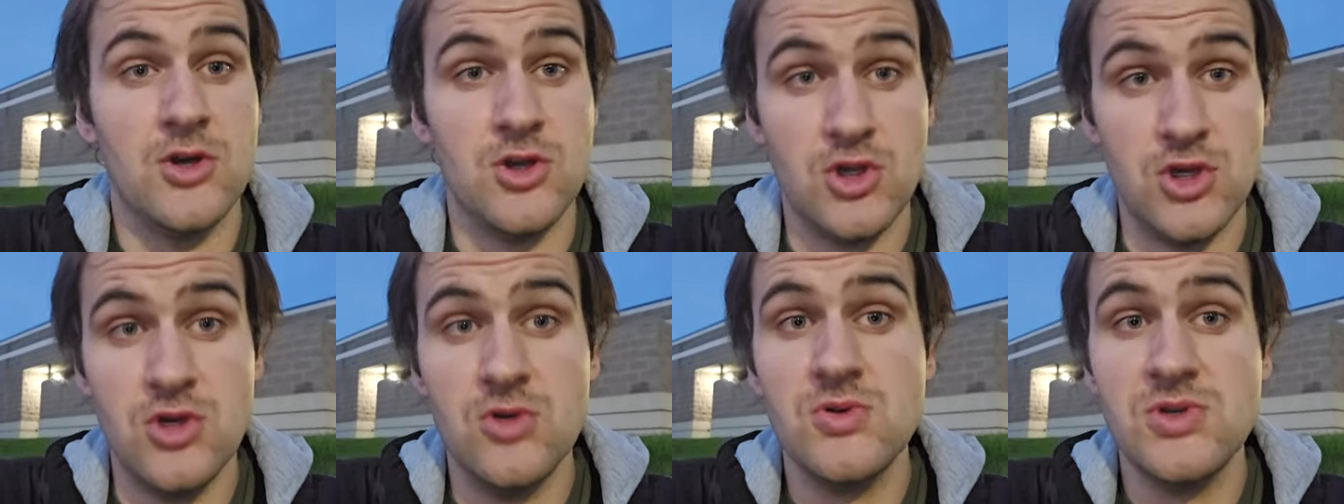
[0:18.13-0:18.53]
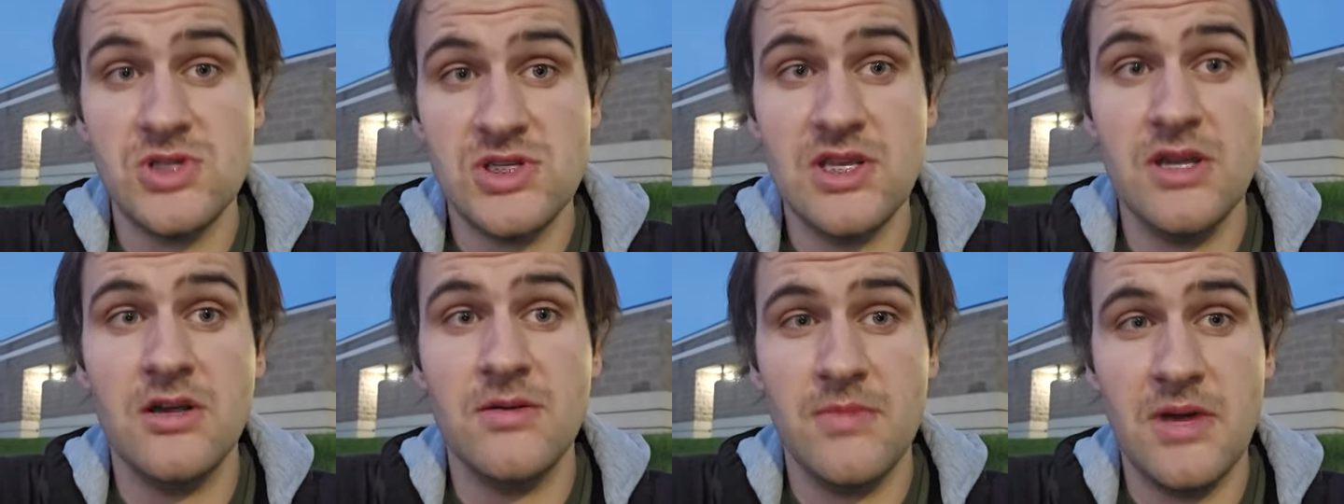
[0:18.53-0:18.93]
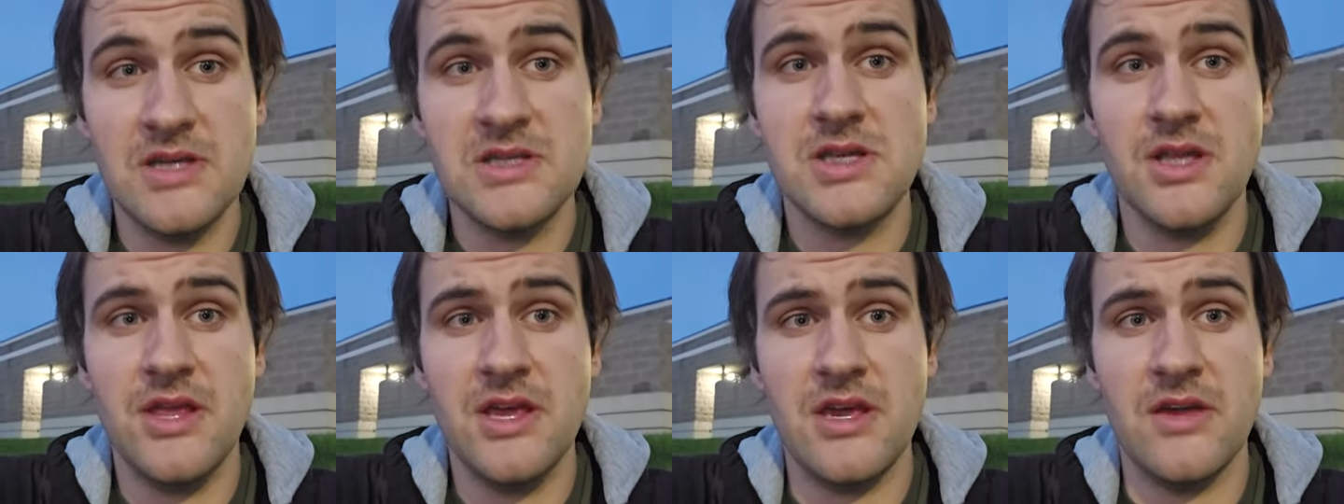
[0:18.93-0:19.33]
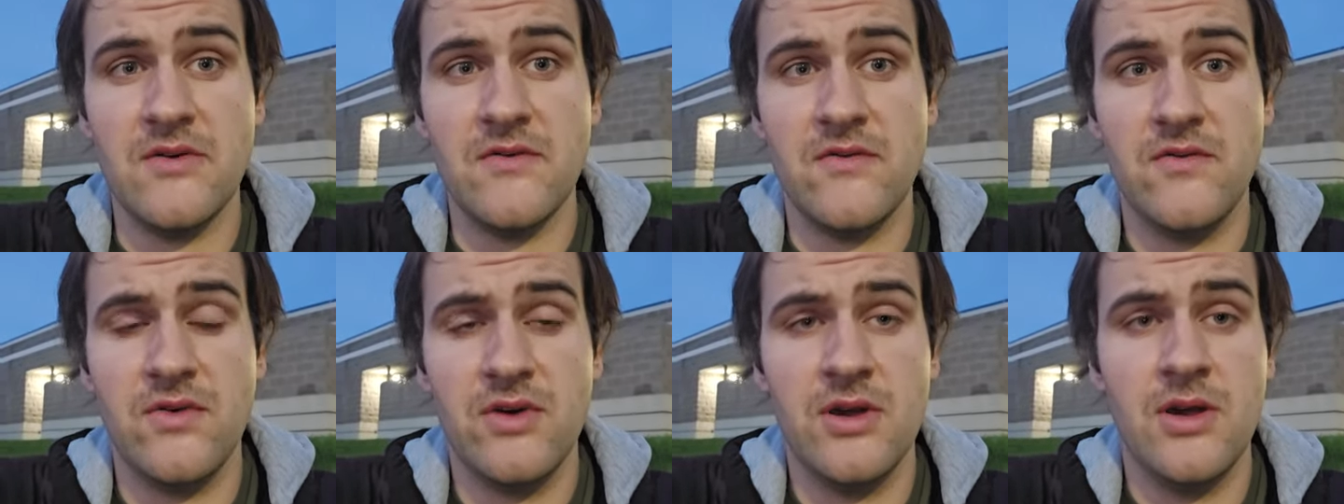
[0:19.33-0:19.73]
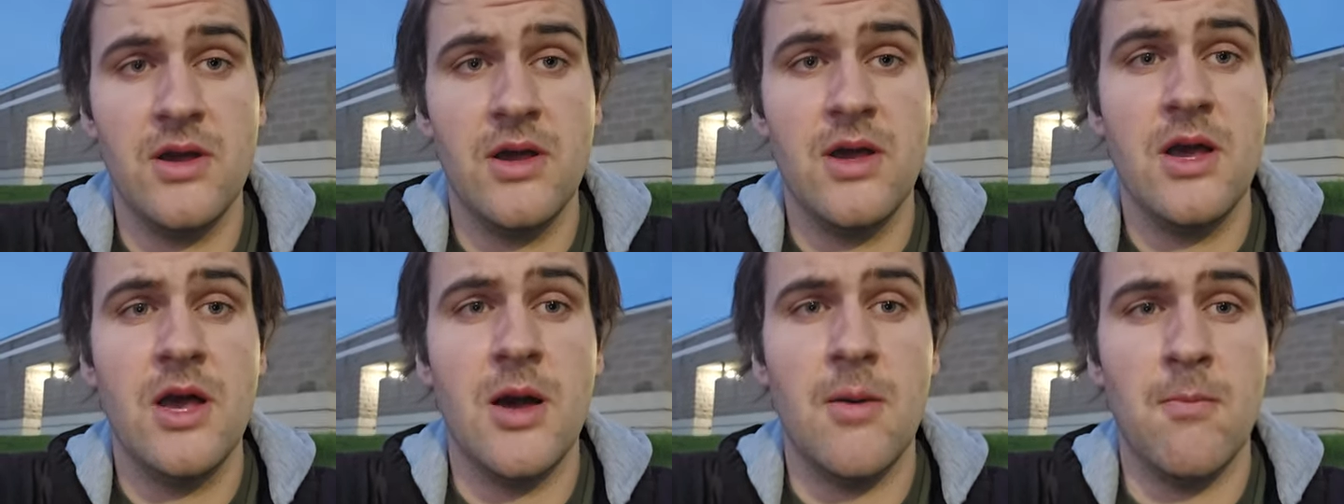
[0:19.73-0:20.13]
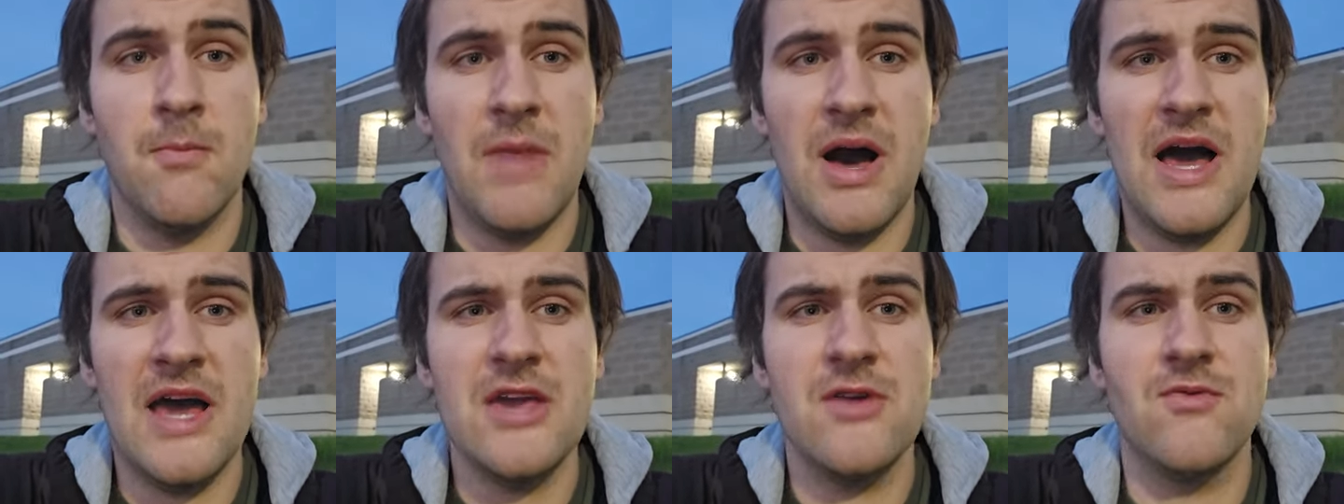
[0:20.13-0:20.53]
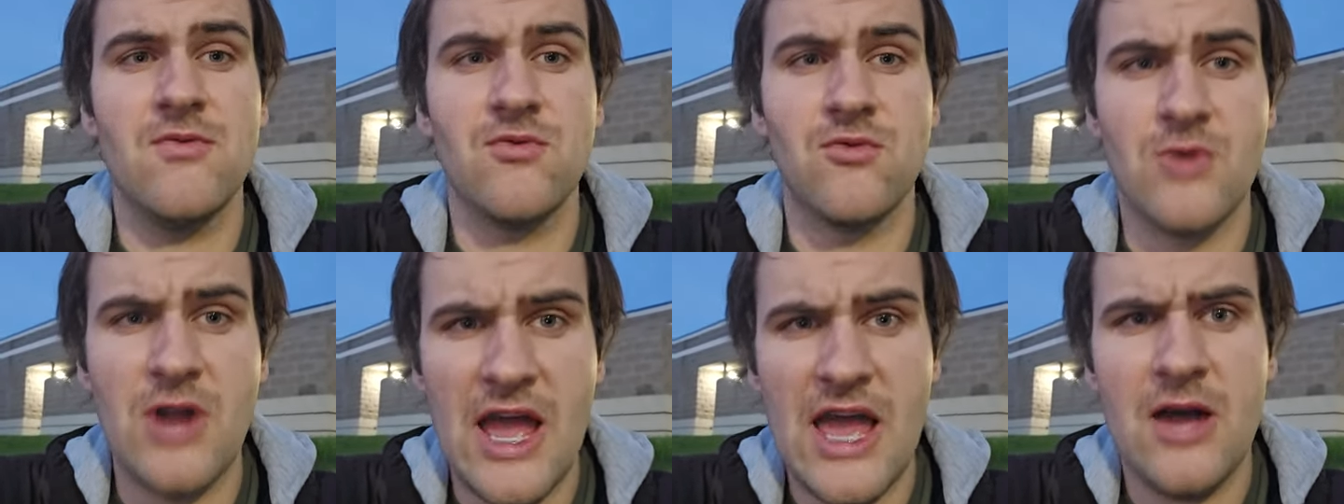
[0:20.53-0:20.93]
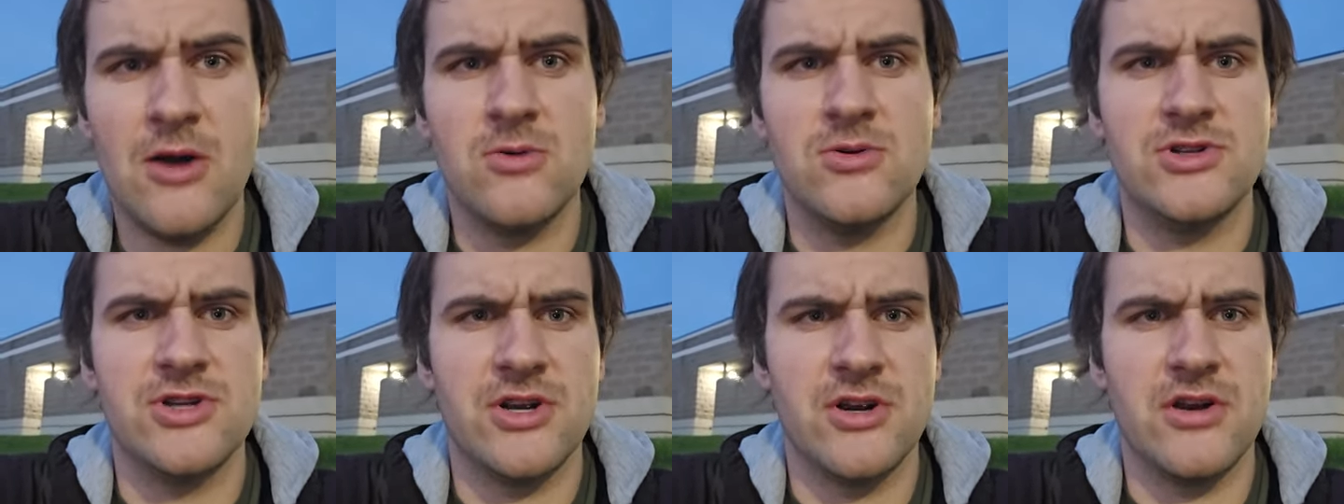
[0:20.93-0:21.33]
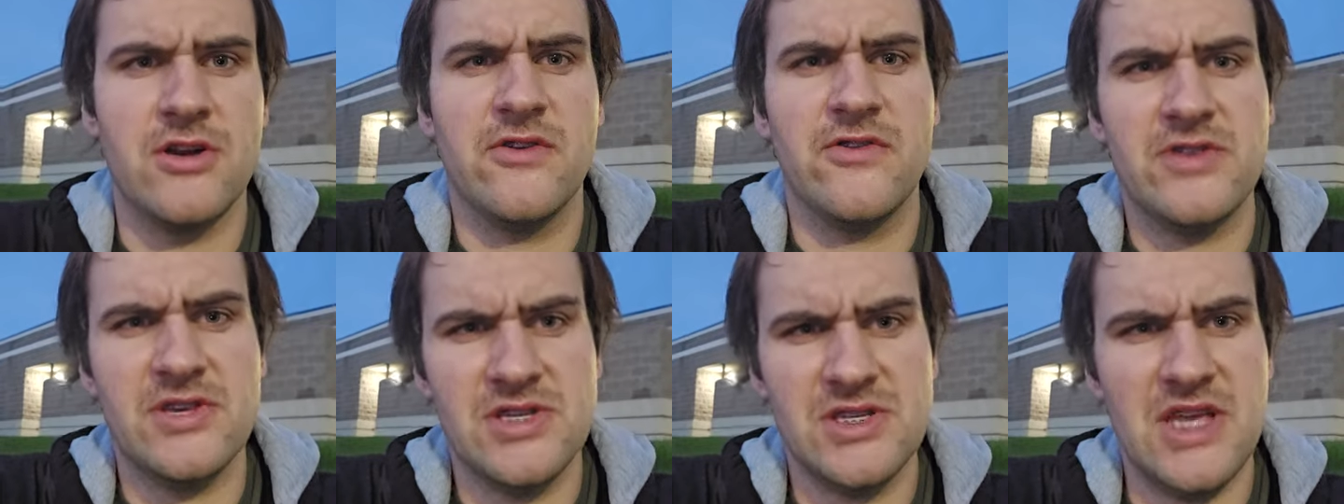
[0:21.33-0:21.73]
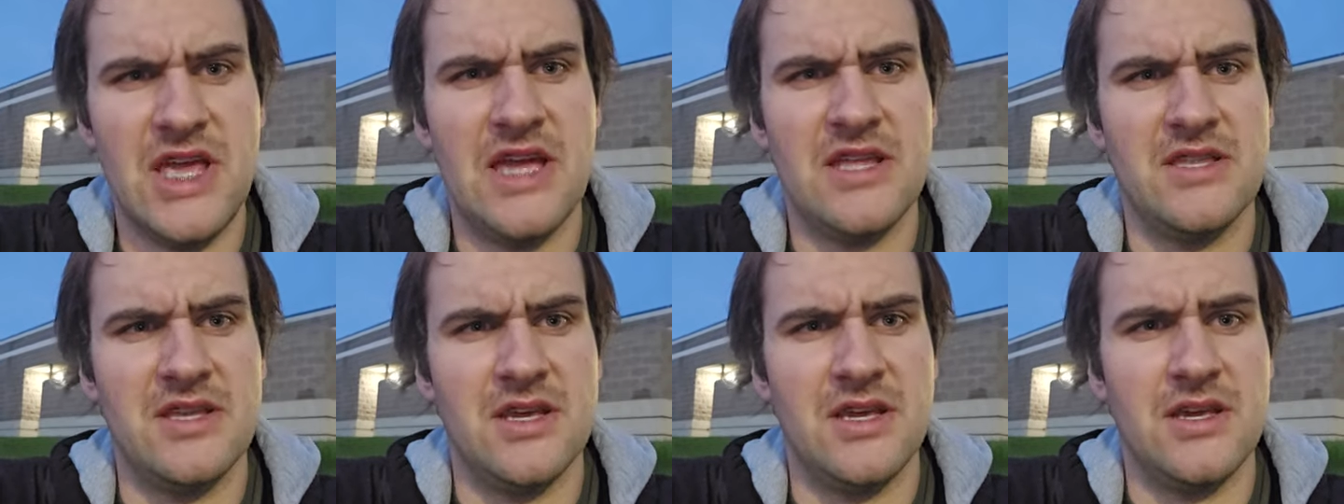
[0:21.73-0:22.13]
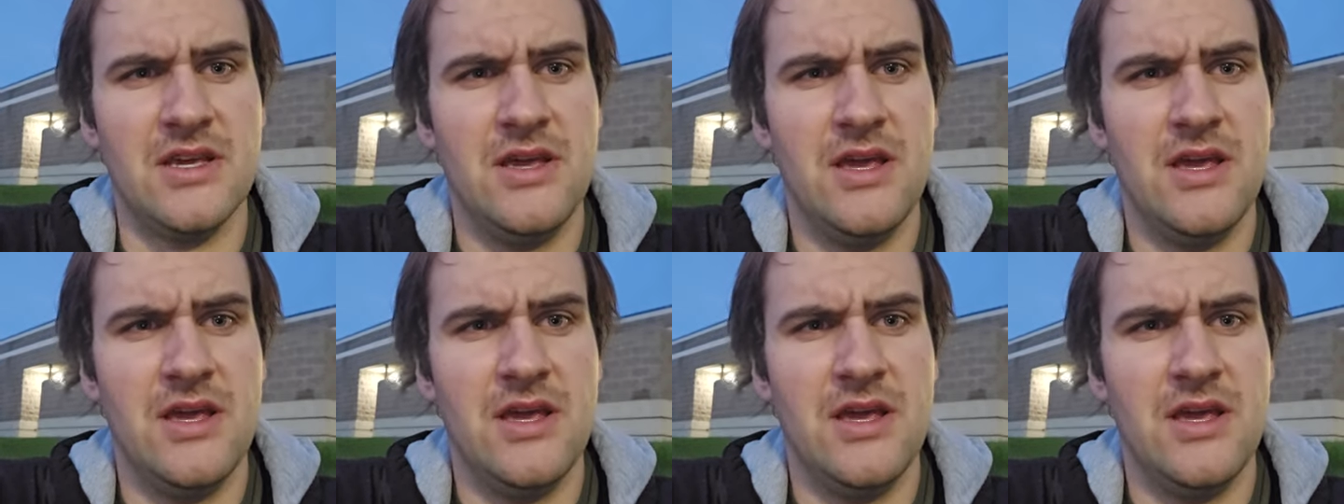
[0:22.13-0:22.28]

You still must leave, my round earth standing,